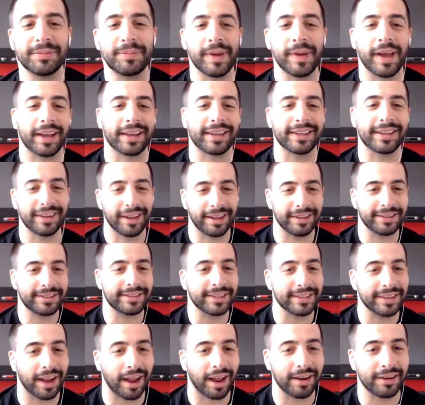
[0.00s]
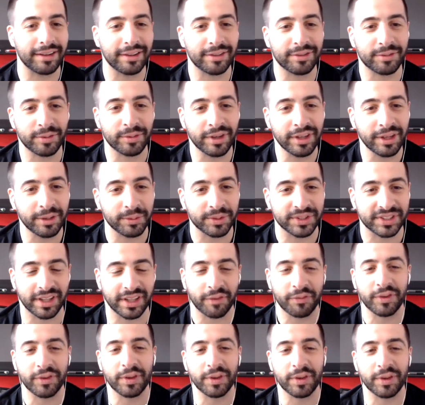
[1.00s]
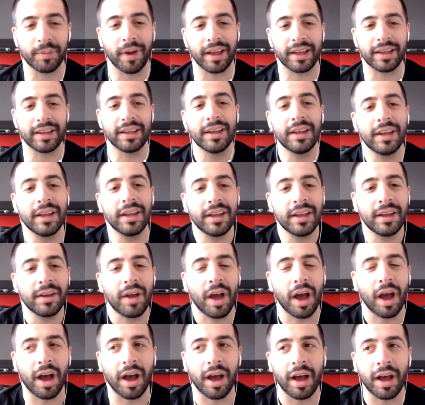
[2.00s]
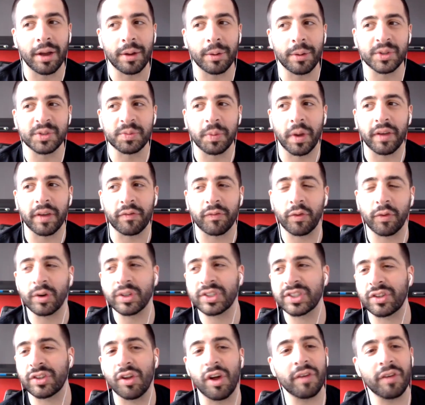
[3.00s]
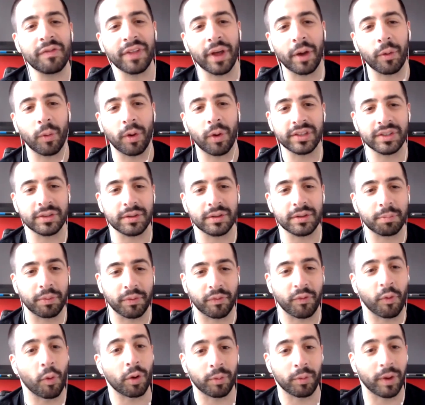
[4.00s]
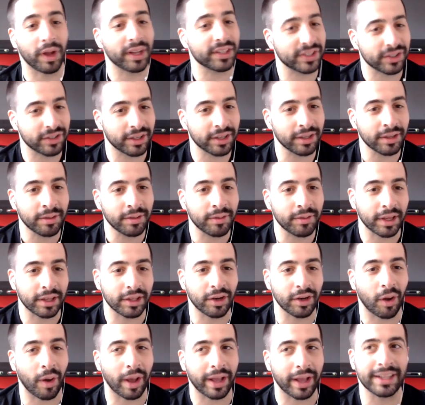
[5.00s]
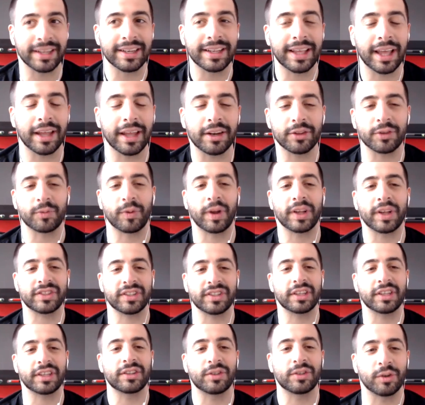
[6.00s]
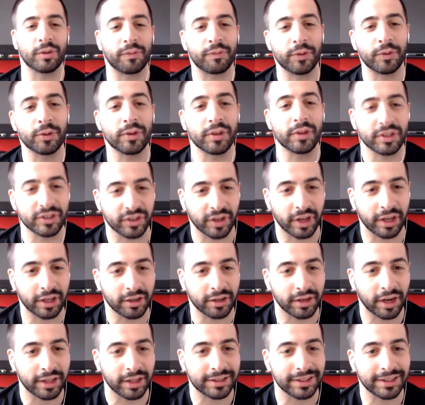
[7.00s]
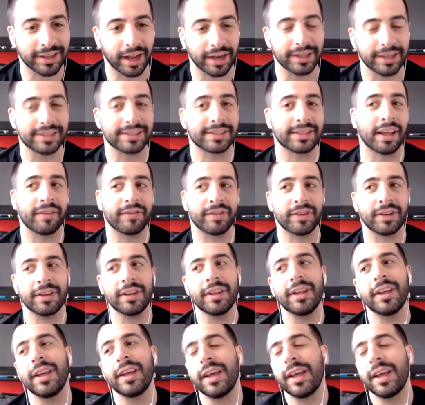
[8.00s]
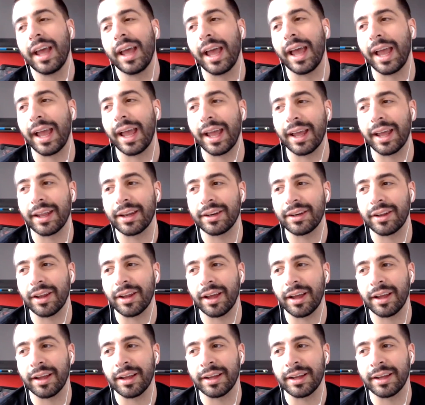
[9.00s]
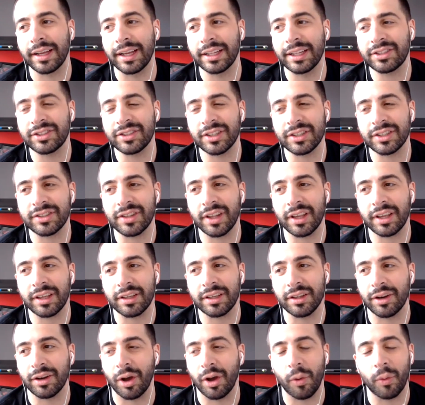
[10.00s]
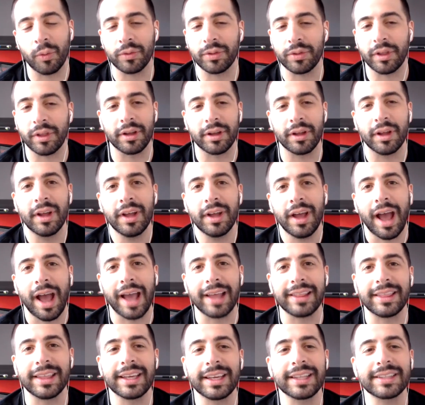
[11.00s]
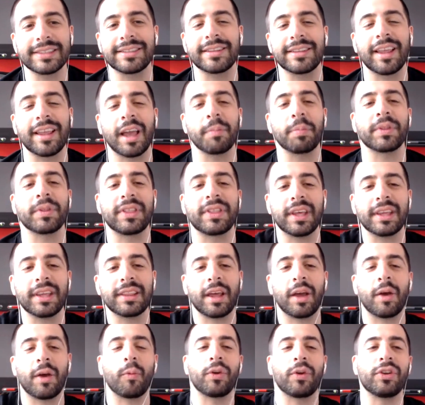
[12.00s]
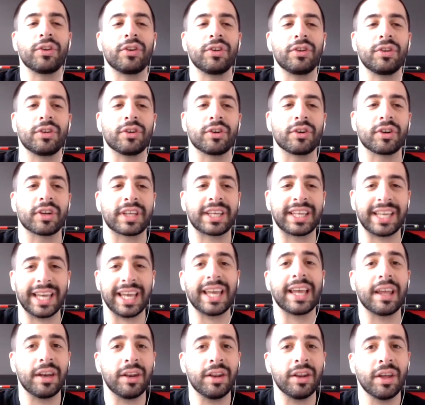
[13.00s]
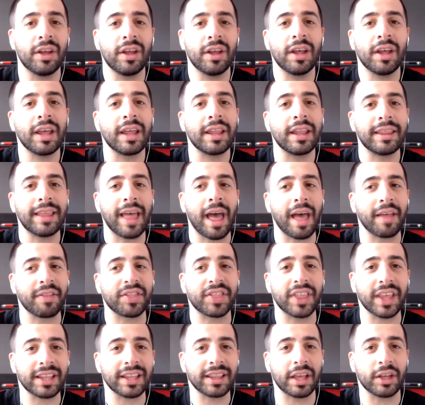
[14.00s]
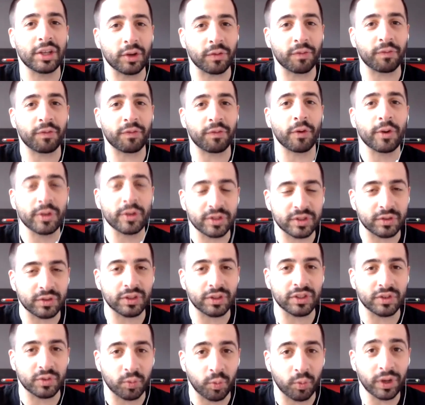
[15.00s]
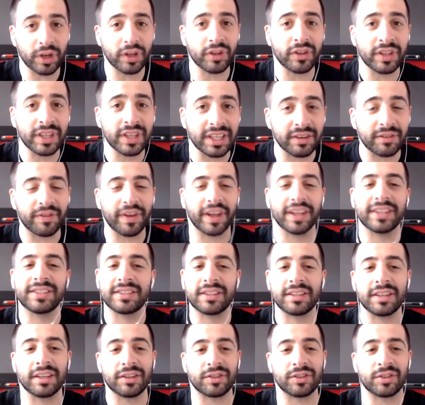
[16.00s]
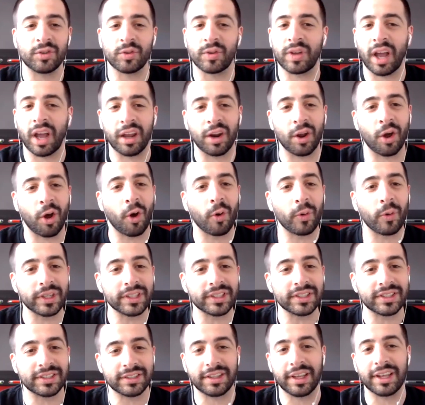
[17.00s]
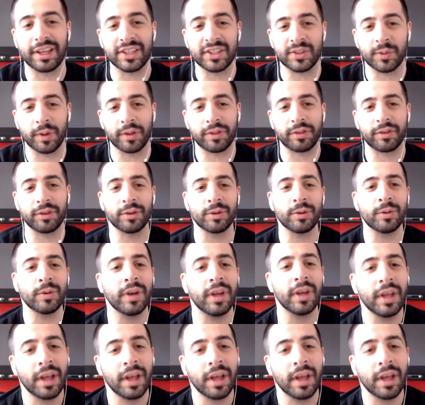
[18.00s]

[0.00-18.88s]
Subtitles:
back in 1993. It was definitely my first love that was before wrestling. I didn't get into wrestling until a few years later, 1997. And it's just like, I think it's the type of thing that when you're a kid, that thing that you're first just really invested into kind of always stays with you.